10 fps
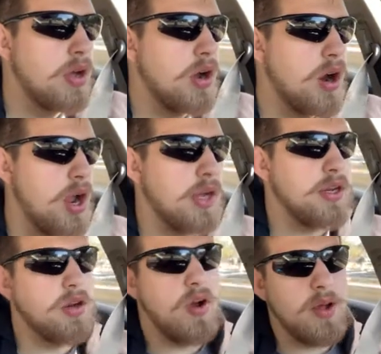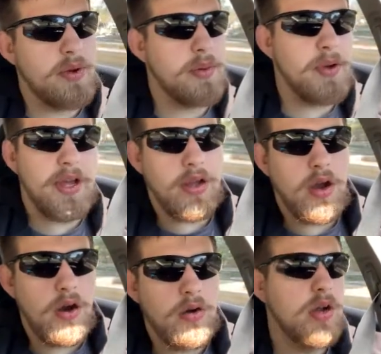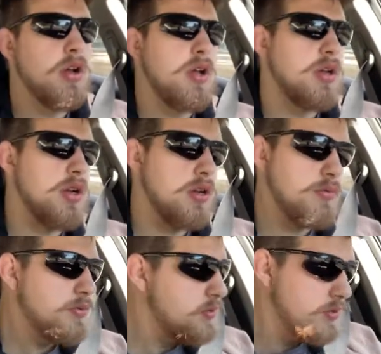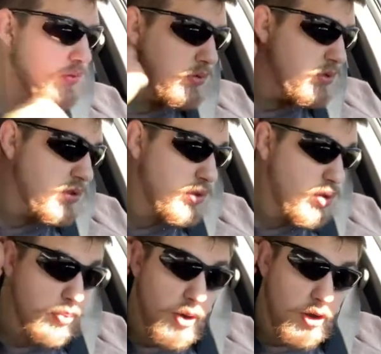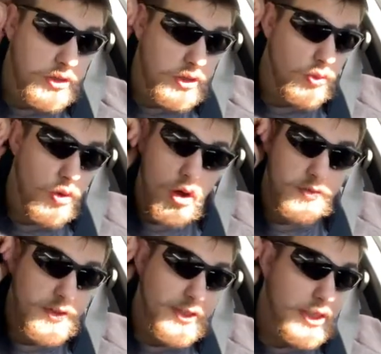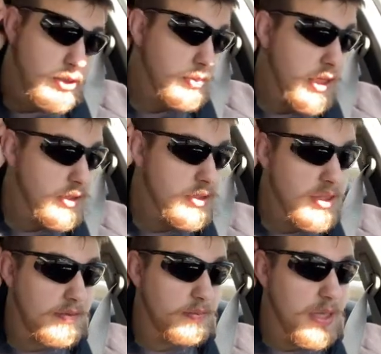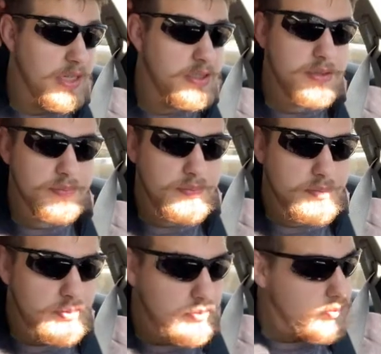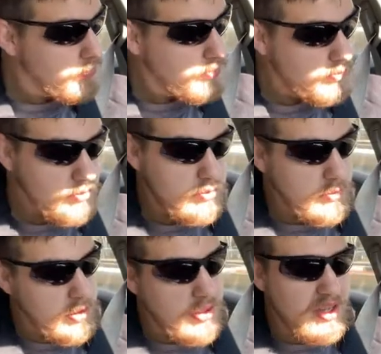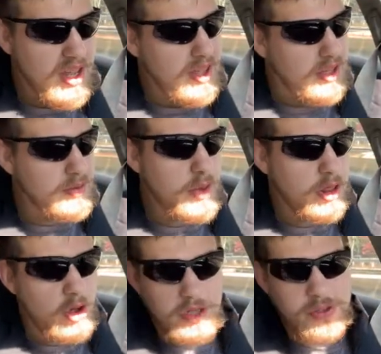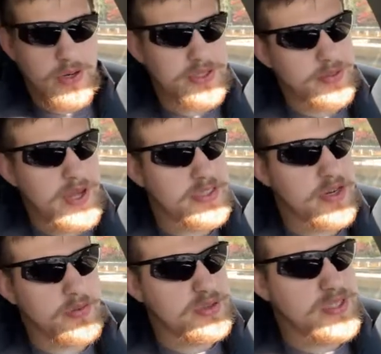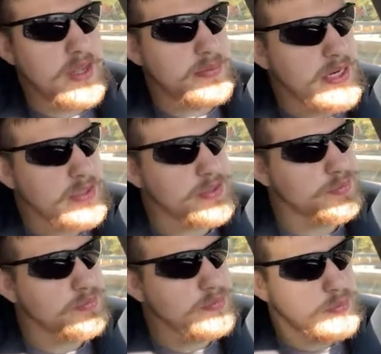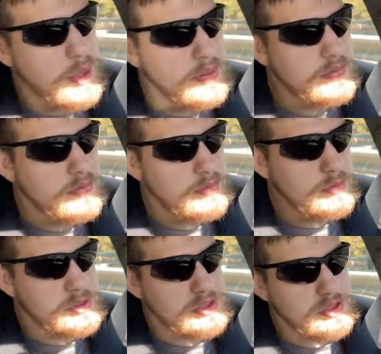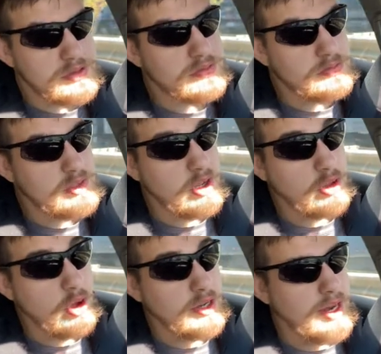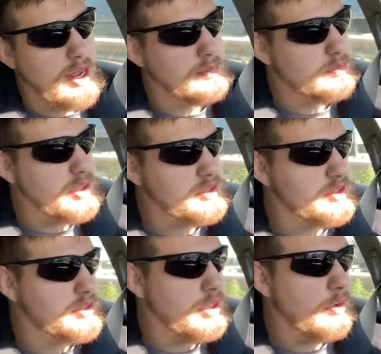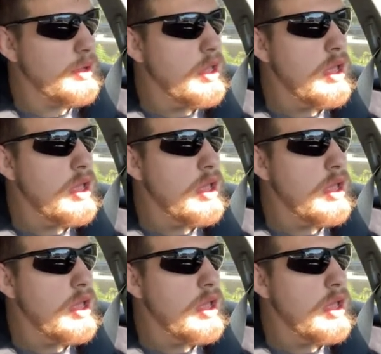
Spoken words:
All right, you know, I'm up, I go. Yeah. Go balls to the wall for 6 minutes, 7 minutes. I think my longest wrestling match ever was 8 minutes, but which is a long time, but still.